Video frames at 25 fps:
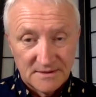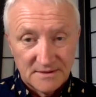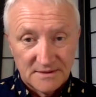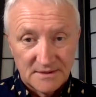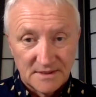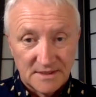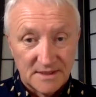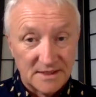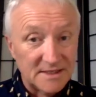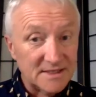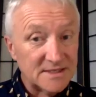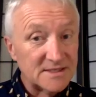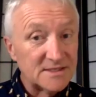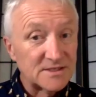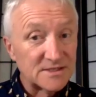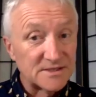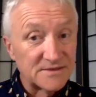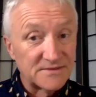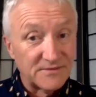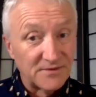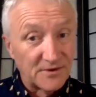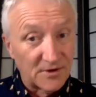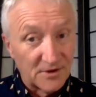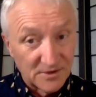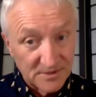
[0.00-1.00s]
At least as
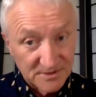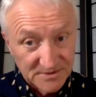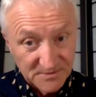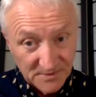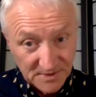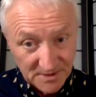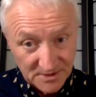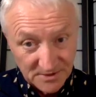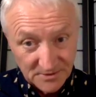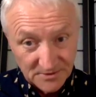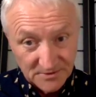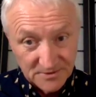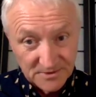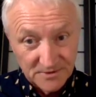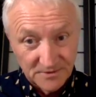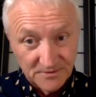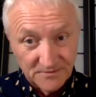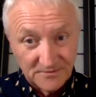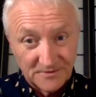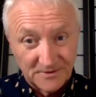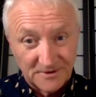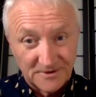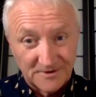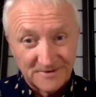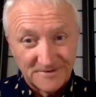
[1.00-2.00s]
far as we know so
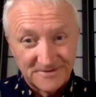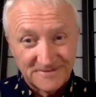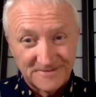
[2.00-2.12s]
far.